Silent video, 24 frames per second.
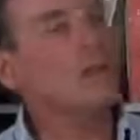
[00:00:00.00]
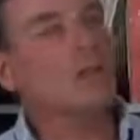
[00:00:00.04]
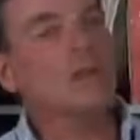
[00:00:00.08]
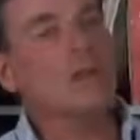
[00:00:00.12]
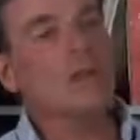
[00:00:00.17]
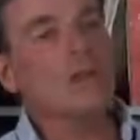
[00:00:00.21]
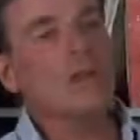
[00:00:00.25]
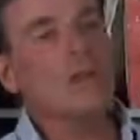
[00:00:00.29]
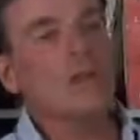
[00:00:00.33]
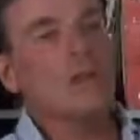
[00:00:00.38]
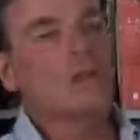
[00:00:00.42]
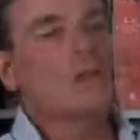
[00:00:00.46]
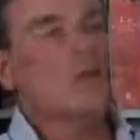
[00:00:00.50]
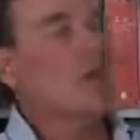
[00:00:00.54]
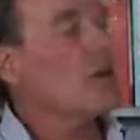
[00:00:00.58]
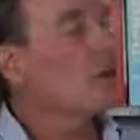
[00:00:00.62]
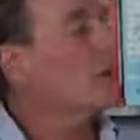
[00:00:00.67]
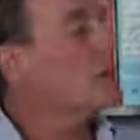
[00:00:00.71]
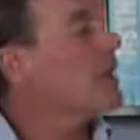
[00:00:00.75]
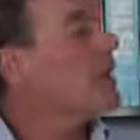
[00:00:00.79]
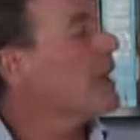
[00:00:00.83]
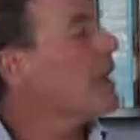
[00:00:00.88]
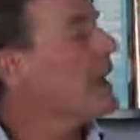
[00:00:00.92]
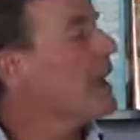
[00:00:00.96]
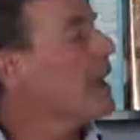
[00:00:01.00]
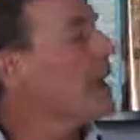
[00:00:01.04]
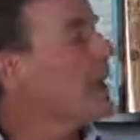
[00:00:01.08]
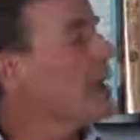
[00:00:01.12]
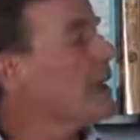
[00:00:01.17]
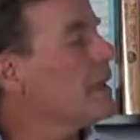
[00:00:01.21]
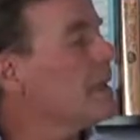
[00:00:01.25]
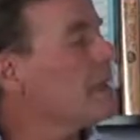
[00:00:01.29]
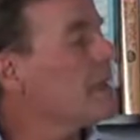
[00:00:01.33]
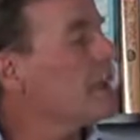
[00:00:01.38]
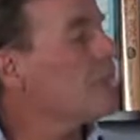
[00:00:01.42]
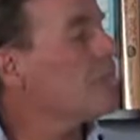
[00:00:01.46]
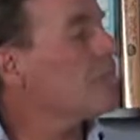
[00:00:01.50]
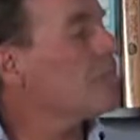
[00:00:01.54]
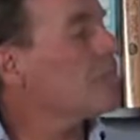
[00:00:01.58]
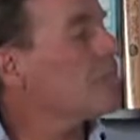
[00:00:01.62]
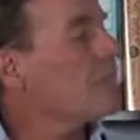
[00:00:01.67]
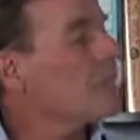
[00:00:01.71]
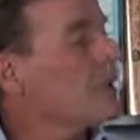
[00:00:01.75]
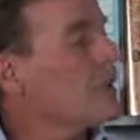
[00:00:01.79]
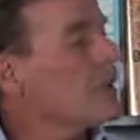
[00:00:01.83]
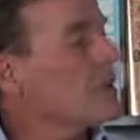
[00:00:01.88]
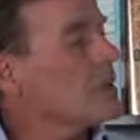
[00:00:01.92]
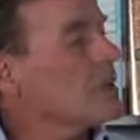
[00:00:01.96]
all right, that's fine. And um,
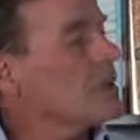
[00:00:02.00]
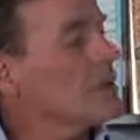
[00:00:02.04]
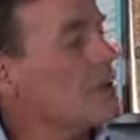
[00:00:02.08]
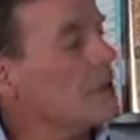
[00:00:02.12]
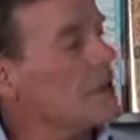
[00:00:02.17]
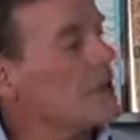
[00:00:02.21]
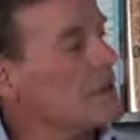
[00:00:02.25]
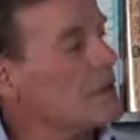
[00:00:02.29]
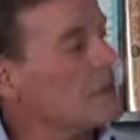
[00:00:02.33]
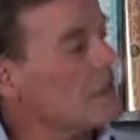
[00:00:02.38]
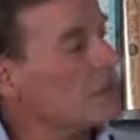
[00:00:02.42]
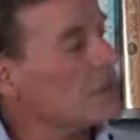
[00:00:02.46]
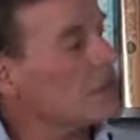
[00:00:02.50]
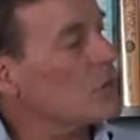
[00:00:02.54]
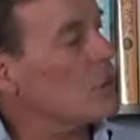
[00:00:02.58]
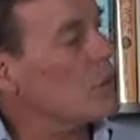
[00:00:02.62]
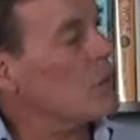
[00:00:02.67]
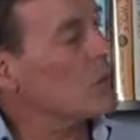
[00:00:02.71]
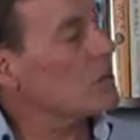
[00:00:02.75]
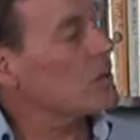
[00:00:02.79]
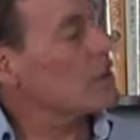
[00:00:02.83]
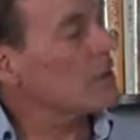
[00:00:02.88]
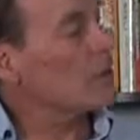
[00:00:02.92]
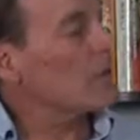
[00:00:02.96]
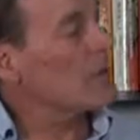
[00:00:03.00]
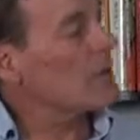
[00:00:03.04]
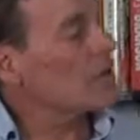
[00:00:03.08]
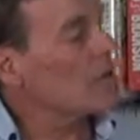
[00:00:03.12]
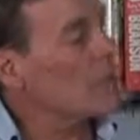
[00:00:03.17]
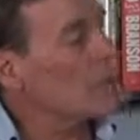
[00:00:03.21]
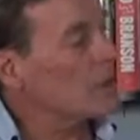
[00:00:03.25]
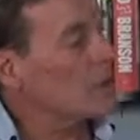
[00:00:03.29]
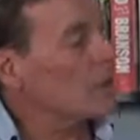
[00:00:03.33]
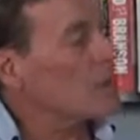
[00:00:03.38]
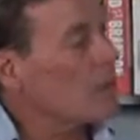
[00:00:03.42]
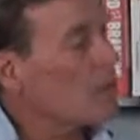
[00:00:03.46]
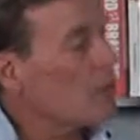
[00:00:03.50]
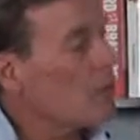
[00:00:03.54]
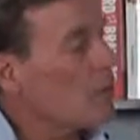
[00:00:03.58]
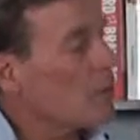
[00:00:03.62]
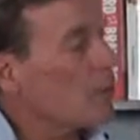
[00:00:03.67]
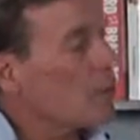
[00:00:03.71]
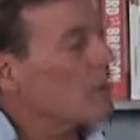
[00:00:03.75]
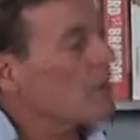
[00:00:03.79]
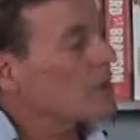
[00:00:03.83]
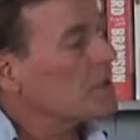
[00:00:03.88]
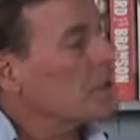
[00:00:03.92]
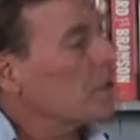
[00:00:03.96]
so th let's talk to the, each of those bullet
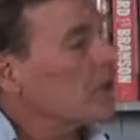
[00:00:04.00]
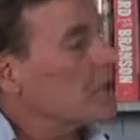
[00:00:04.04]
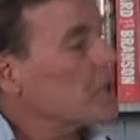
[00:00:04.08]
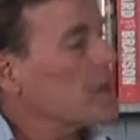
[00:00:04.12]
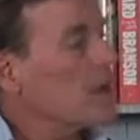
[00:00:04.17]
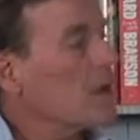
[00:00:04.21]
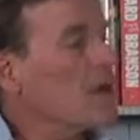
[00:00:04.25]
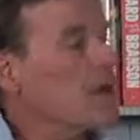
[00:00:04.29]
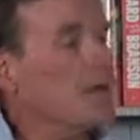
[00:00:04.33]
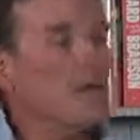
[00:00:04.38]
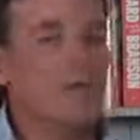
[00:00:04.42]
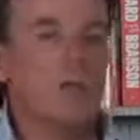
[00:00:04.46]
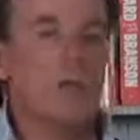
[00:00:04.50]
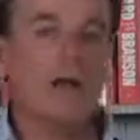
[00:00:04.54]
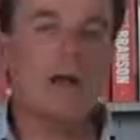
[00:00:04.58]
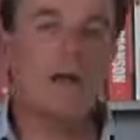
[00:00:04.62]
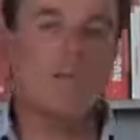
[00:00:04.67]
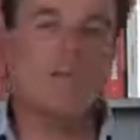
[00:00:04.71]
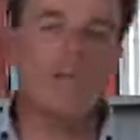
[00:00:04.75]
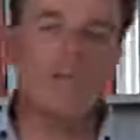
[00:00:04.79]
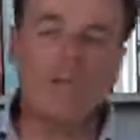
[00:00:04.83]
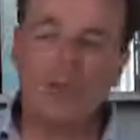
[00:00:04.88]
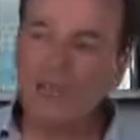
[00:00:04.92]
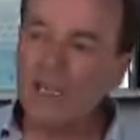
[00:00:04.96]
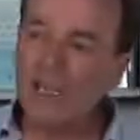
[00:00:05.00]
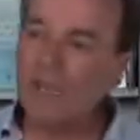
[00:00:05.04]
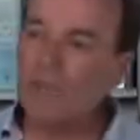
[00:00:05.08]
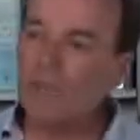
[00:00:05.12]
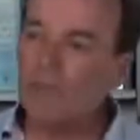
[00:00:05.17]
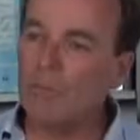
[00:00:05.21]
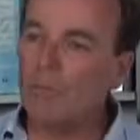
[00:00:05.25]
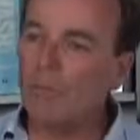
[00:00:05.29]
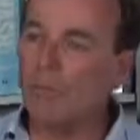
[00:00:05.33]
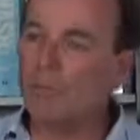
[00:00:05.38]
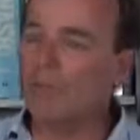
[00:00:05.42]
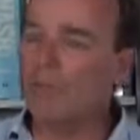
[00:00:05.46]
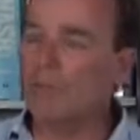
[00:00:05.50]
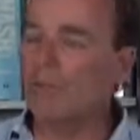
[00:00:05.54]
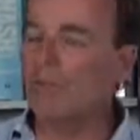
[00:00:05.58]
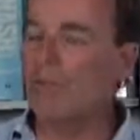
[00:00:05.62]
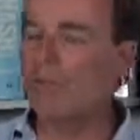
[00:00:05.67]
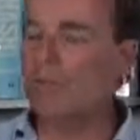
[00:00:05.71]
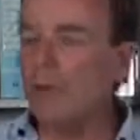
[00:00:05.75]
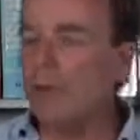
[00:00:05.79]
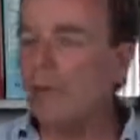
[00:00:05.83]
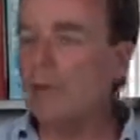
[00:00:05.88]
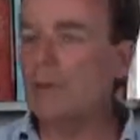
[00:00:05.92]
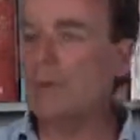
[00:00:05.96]
points there. So uh, freedom,
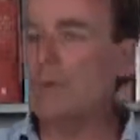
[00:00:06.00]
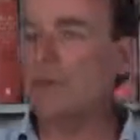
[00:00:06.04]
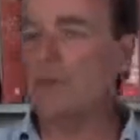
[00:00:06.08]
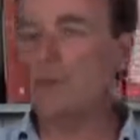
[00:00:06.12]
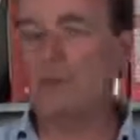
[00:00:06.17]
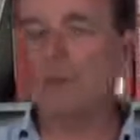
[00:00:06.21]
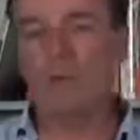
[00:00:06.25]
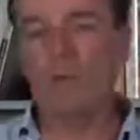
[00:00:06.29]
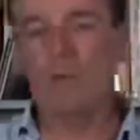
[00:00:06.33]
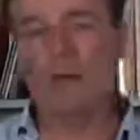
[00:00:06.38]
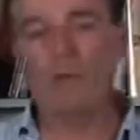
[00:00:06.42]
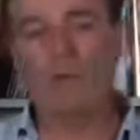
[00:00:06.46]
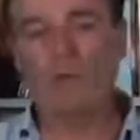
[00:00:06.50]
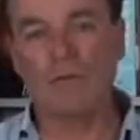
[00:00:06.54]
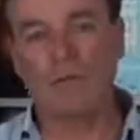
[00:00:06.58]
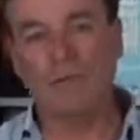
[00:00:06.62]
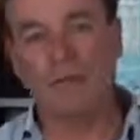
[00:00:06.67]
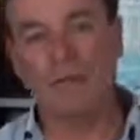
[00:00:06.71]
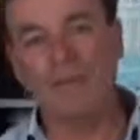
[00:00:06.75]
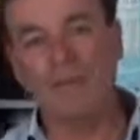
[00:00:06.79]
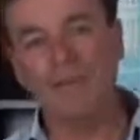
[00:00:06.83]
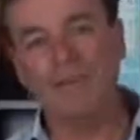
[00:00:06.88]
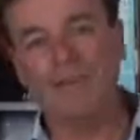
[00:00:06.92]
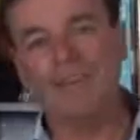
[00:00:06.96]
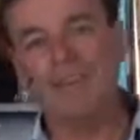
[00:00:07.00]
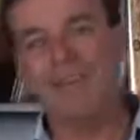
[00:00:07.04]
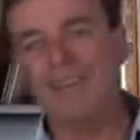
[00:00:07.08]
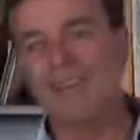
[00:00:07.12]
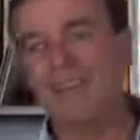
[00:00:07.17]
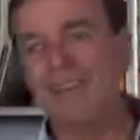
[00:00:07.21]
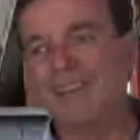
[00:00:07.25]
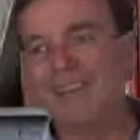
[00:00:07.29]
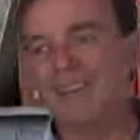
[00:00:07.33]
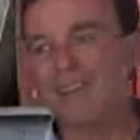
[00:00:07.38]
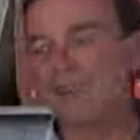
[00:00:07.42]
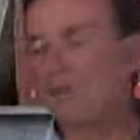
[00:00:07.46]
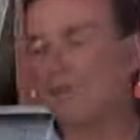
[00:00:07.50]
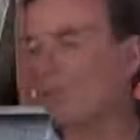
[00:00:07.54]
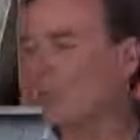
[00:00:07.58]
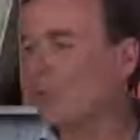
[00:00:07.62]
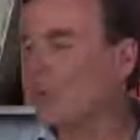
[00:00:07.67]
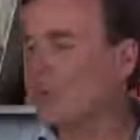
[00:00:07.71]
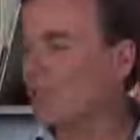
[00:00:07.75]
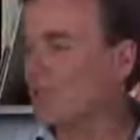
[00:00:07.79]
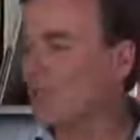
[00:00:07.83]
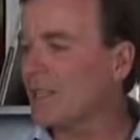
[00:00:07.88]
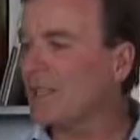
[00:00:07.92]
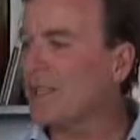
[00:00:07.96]
freedom's a big one for me, as you've
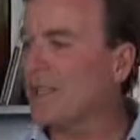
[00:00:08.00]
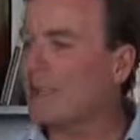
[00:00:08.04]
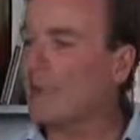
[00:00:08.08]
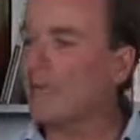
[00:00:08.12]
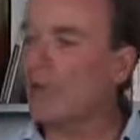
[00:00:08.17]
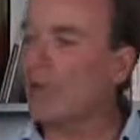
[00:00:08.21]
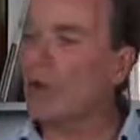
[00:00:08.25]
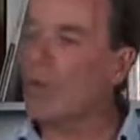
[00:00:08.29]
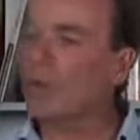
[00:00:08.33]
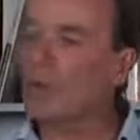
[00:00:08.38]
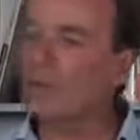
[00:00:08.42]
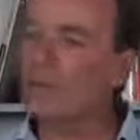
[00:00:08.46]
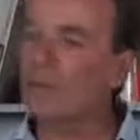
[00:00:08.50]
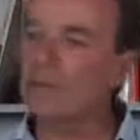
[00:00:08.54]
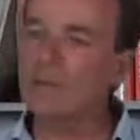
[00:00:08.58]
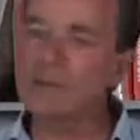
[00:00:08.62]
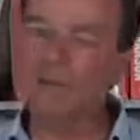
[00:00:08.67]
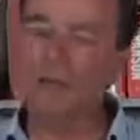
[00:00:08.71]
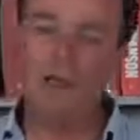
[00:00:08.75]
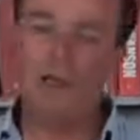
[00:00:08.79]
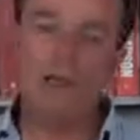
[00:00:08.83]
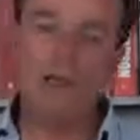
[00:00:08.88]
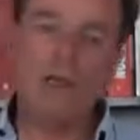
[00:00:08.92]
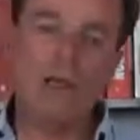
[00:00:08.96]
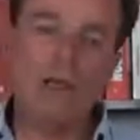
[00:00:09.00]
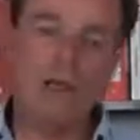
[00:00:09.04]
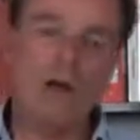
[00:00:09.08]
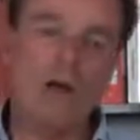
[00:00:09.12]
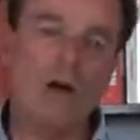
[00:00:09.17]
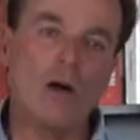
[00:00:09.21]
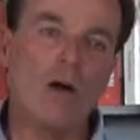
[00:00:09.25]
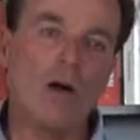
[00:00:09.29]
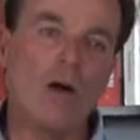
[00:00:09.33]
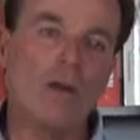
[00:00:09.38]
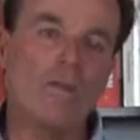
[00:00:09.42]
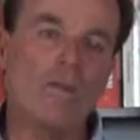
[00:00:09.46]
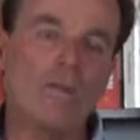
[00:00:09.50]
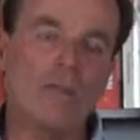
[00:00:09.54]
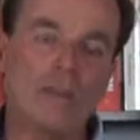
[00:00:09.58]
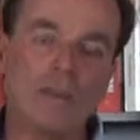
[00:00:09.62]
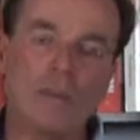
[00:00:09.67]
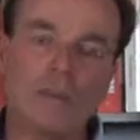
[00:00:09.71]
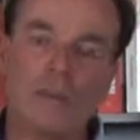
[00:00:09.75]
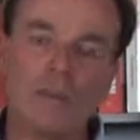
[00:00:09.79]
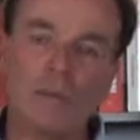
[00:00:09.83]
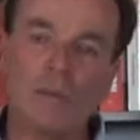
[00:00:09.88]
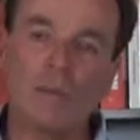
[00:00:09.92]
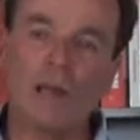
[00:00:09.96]
already seen in the photos. Uh, I
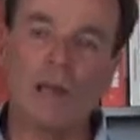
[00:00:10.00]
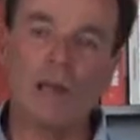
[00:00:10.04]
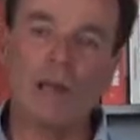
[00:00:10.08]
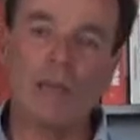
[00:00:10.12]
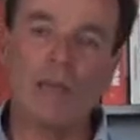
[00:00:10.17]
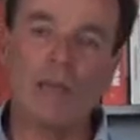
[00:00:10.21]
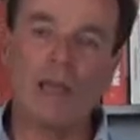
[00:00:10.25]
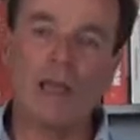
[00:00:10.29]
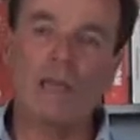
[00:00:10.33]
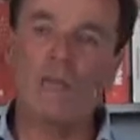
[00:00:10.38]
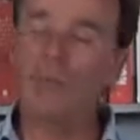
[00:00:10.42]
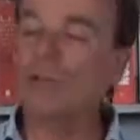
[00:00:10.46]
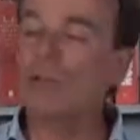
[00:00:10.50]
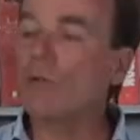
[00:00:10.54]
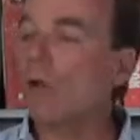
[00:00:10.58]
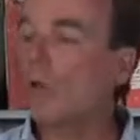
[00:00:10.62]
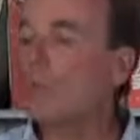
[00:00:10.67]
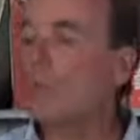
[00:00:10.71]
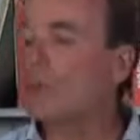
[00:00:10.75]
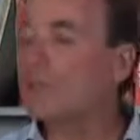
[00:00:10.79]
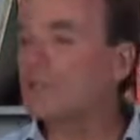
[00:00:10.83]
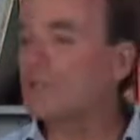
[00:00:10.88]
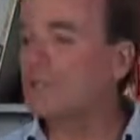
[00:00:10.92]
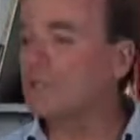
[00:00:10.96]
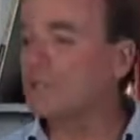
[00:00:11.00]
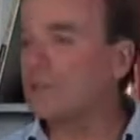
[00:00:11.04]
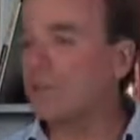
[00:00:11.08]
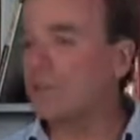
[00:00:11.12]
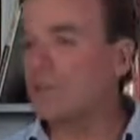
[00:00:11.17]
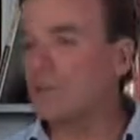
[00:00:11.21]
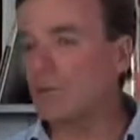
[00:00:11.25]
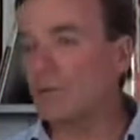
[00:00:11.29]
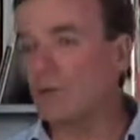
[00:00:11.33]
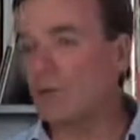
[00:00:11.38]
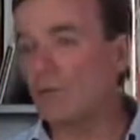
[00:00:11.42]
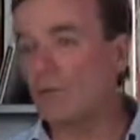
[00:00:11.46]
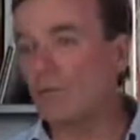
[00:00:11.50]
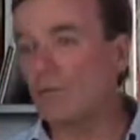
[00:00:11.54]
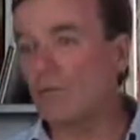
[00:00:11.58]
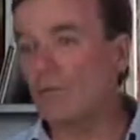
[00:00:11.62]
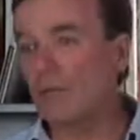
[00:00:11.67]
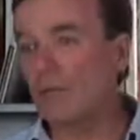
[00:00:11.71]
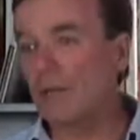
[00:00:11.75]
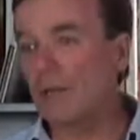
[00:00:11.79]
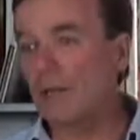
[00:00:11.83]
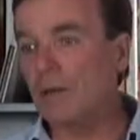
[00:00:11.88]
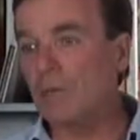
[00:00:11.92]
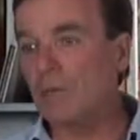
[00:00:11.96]
feel that uh, having your own business gives you a lot more
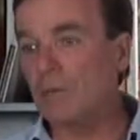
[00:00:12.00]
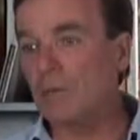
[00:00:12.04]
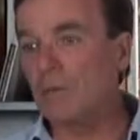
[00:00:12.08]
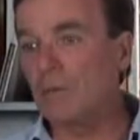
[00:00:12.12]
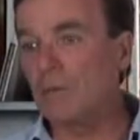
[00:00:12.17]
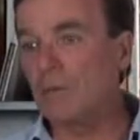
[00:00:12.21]
freedom.